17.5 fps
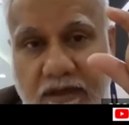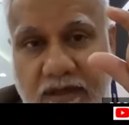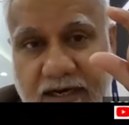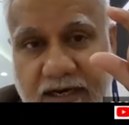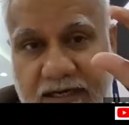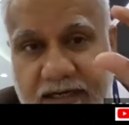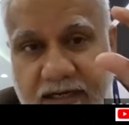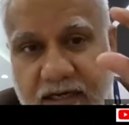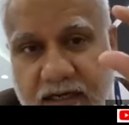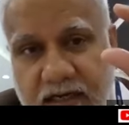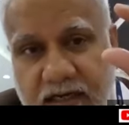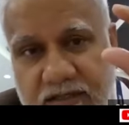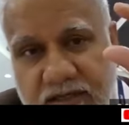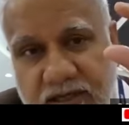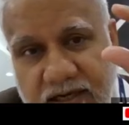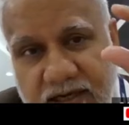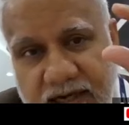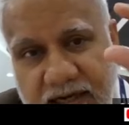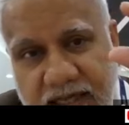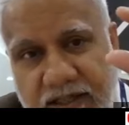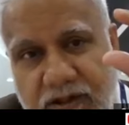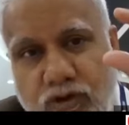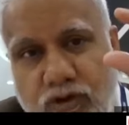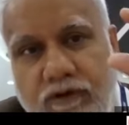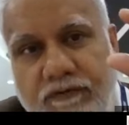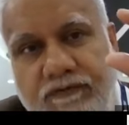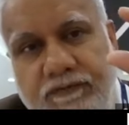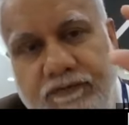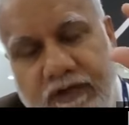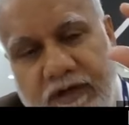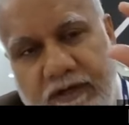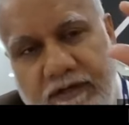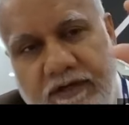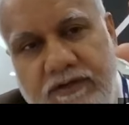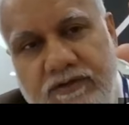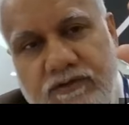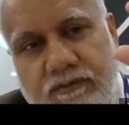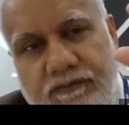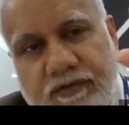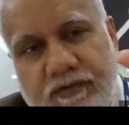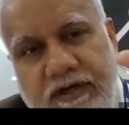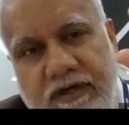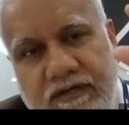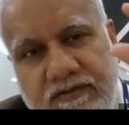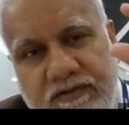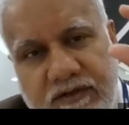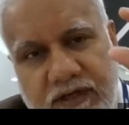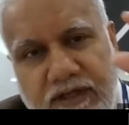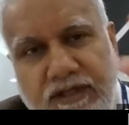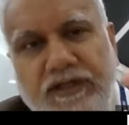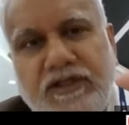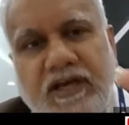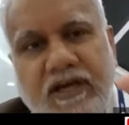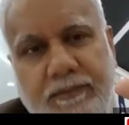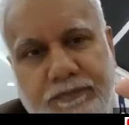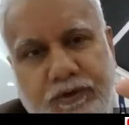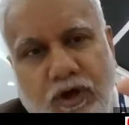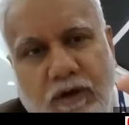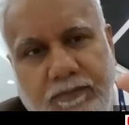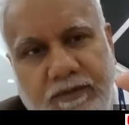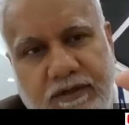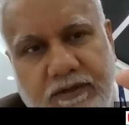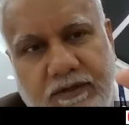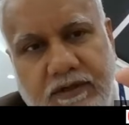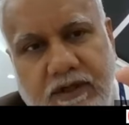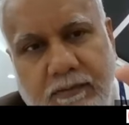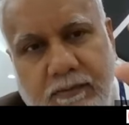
getting a length of esophagus in the abdomen,